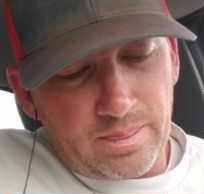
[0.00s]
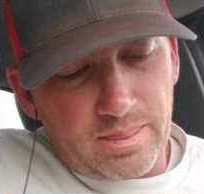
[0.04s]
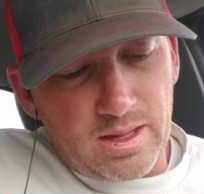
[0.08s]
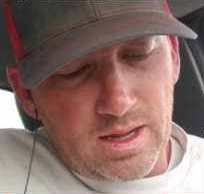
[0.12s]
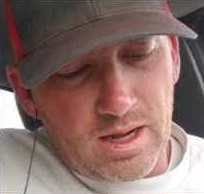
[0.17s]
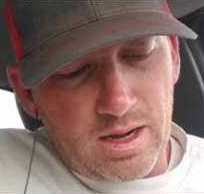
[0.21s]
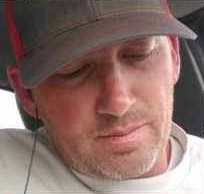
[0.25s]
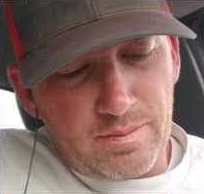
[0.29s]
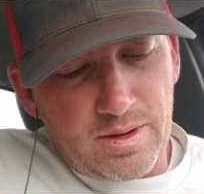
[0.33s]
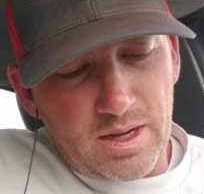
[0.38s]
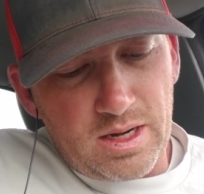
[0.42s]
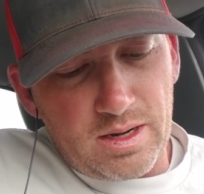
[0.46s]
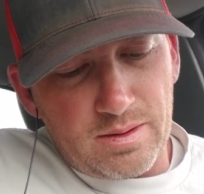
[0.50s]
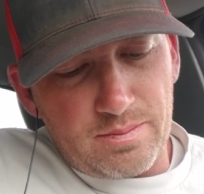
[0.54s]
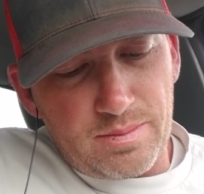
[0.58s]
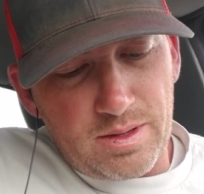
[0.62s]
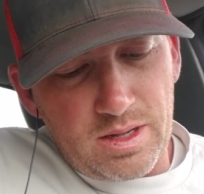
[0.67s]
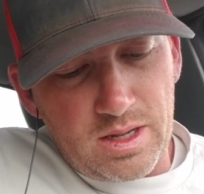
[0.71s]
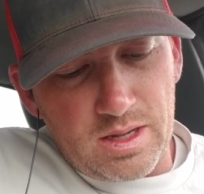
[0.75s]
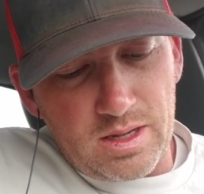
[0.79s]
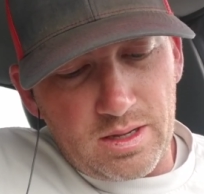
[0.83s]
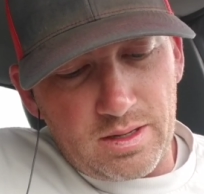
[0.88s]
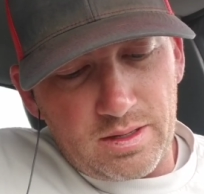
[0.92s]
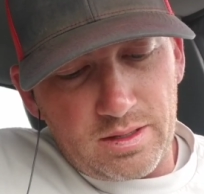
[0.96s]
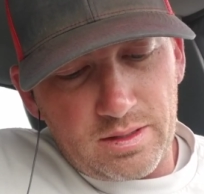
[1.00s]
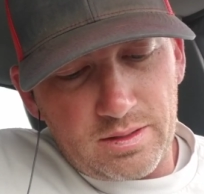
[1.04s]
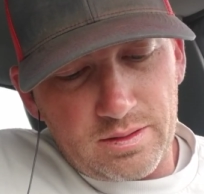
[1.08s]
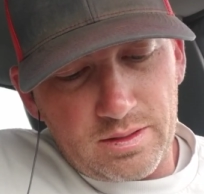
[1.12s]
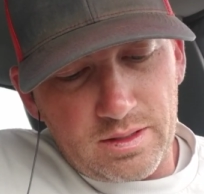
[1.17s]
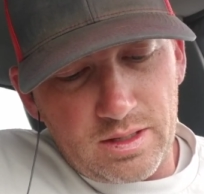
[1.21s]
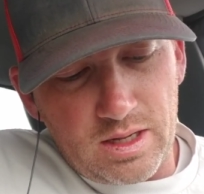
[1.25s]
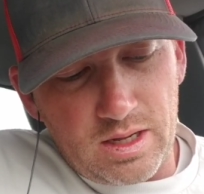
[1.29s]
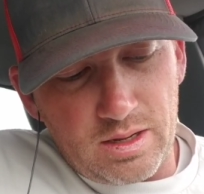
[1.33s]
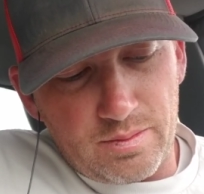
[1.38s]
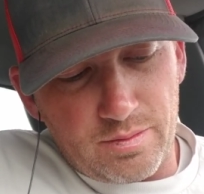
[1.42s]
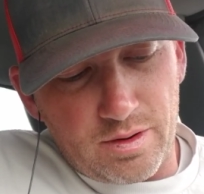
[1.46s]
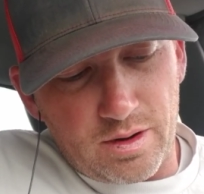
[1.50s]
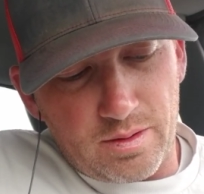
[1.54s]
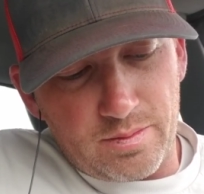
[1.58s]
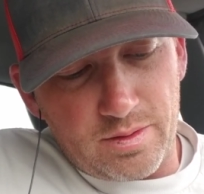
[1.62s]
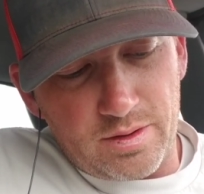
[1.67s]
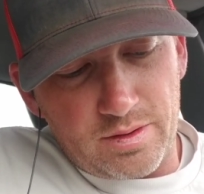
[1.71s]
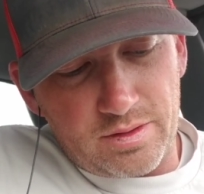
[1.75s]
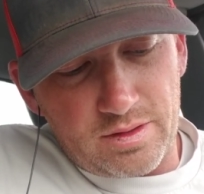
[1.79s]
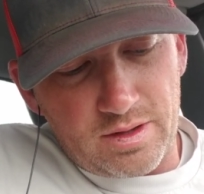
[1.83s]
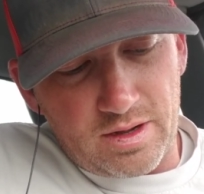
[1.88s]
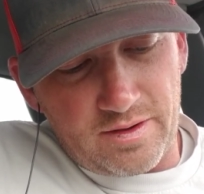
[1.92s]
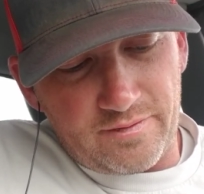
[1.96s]
How might it be? He
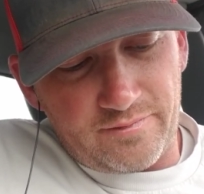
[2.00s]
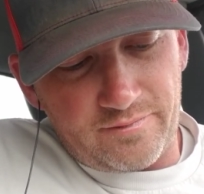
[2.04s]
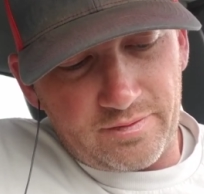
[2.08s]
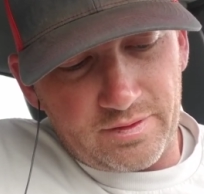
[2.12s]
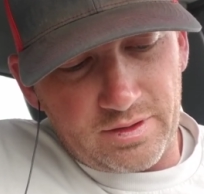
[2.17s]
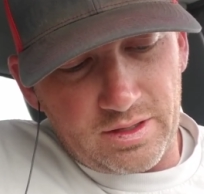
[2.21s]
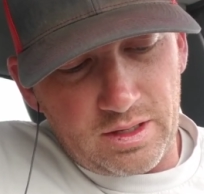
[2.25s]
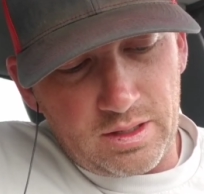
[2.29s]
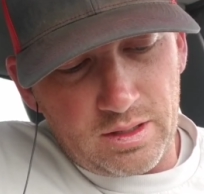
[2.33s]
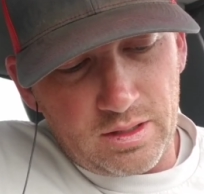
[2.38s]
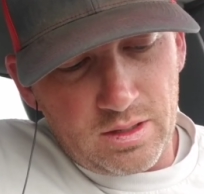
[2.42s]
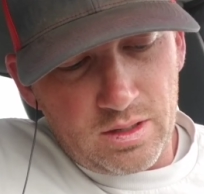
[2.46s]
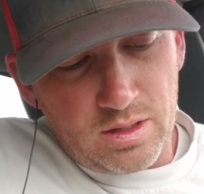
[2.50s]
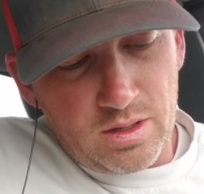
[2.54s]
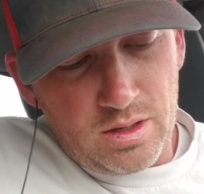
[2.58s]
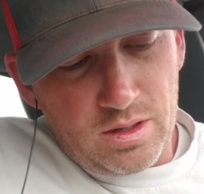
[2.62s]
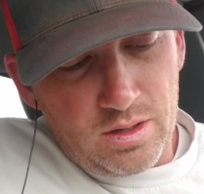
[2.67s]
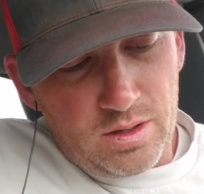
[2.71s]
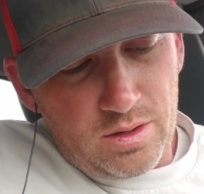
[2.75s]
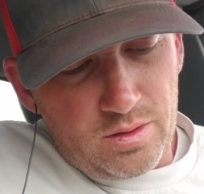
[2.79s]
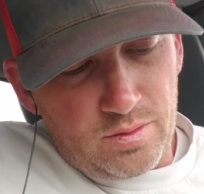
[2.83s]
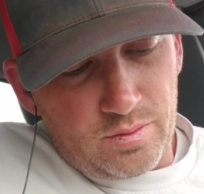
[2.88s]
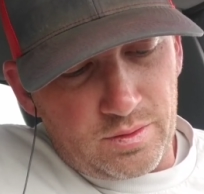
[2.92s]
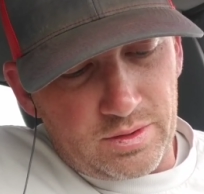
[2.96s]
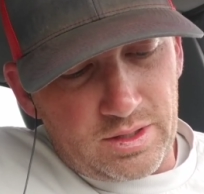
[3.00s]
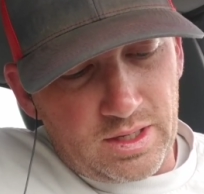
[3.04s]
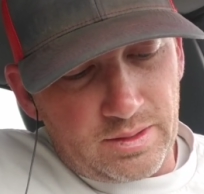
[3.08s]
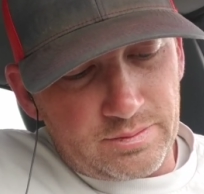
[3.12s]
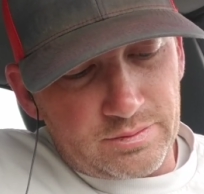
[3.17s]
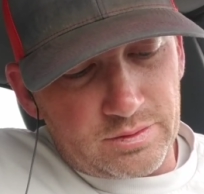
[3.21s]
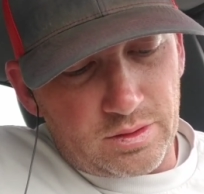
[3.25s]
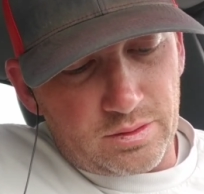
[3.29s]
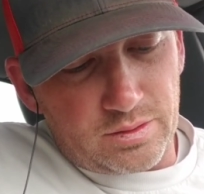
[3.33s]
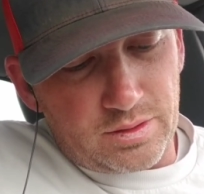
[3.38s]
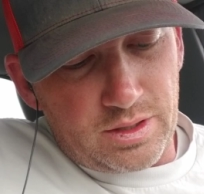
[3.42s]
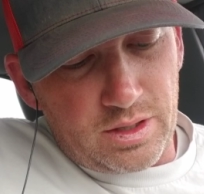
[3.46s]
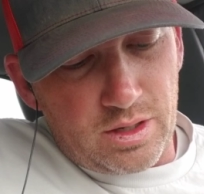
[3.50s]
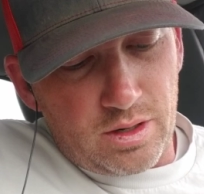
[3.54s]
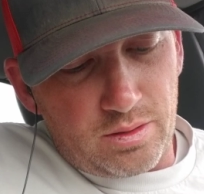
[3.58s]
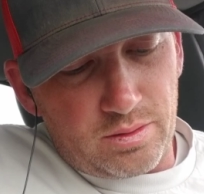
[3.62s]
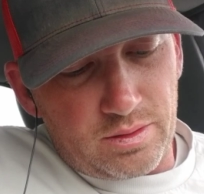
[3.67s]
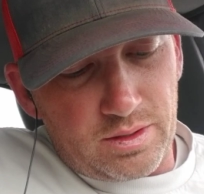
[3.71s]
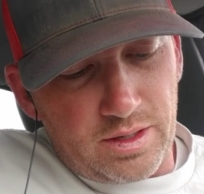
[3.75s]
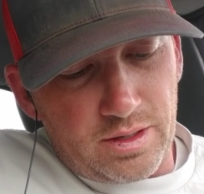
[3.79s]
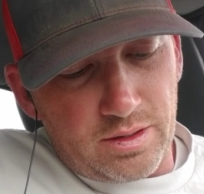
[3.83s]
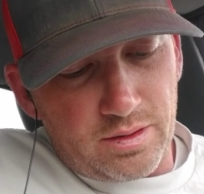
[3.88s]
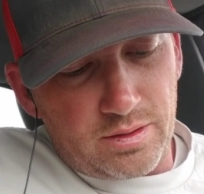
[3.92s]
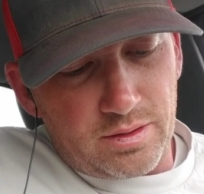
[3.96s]
murmured thoughtfully, with absolutely no
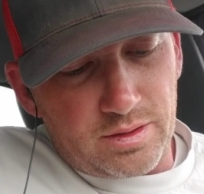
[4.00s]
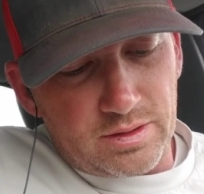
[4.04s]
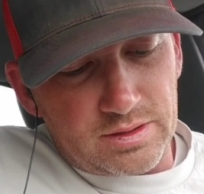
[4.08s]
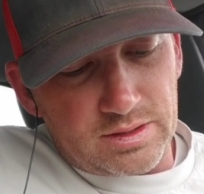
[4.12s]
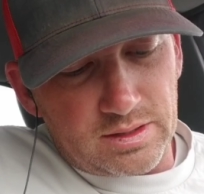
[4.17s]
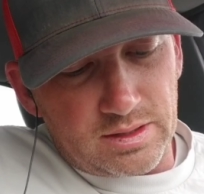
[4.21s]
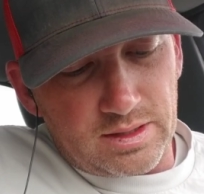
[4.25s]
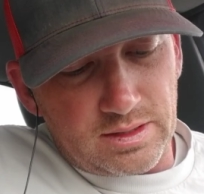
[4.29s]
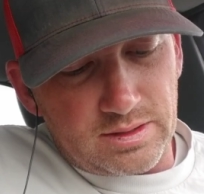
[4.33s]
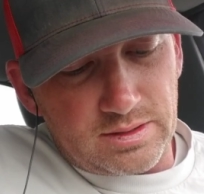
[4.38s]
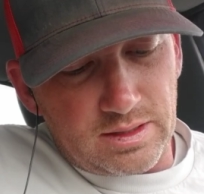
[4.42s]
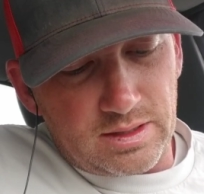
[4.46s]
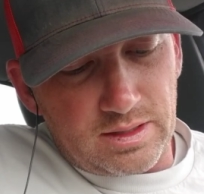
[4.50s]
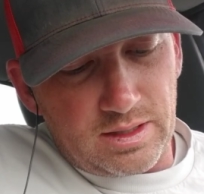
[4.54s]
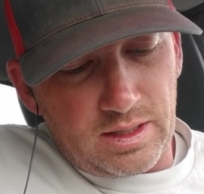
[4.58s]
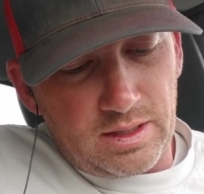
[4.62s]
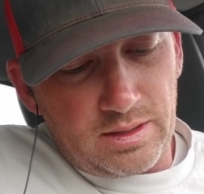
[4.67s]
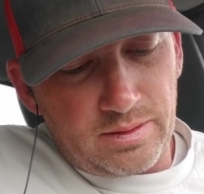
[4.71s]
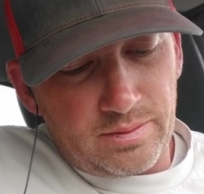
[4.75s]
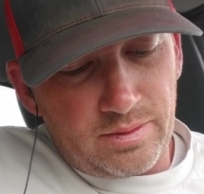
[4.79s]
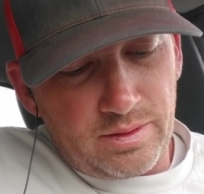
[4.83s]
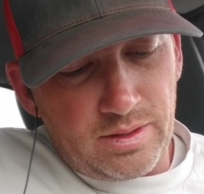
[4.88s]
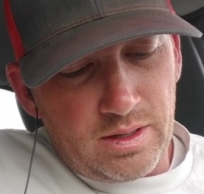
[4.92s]
leer or solicity.